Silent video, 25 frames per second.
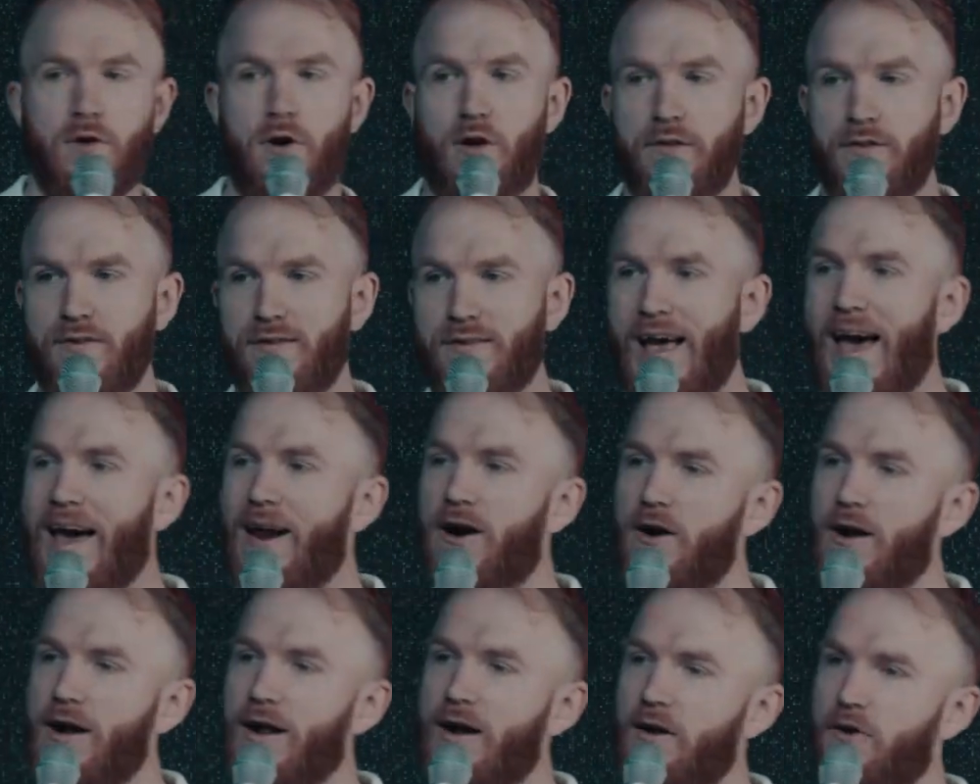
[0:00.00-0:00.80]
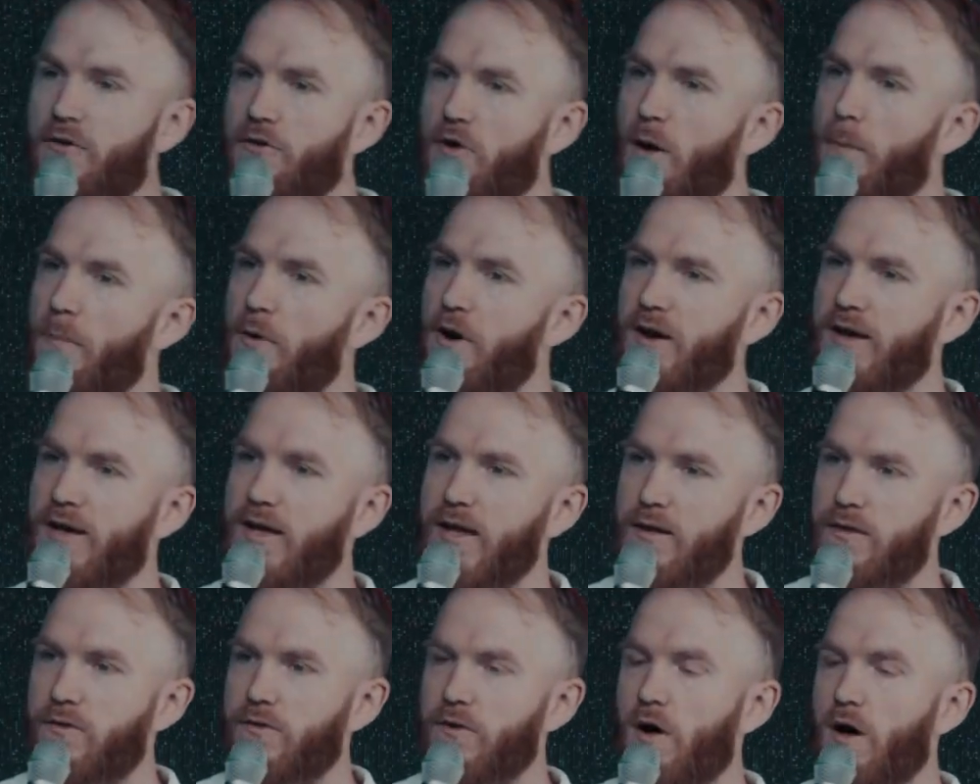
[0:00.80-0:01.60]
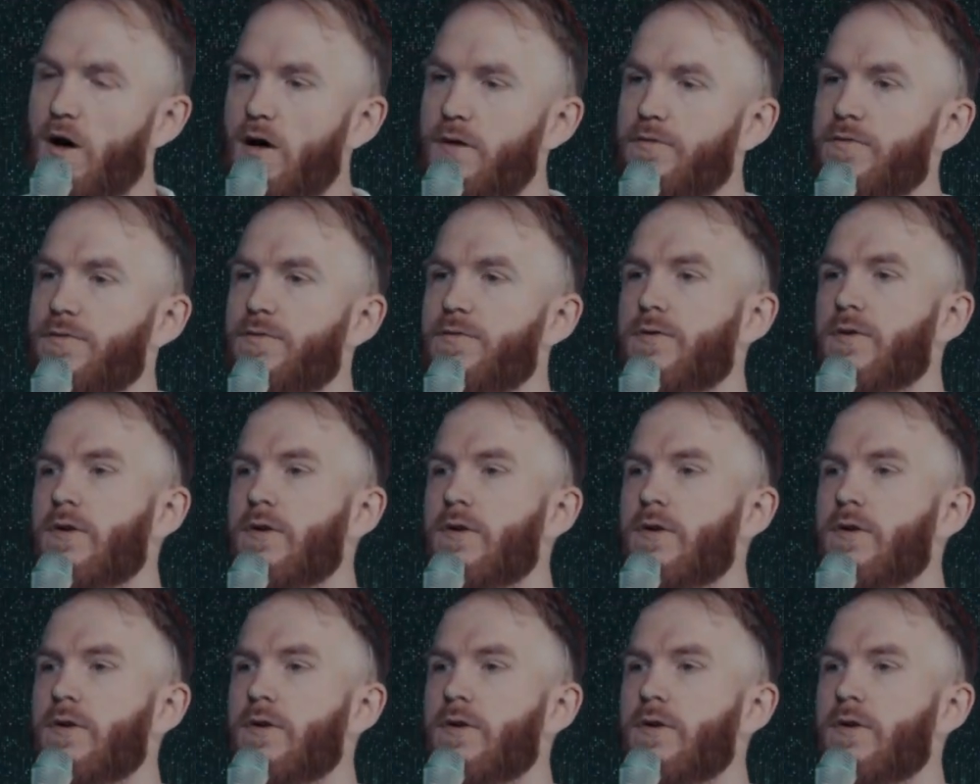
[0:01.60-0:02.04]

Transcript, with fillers: on Saturday to drop our kids off,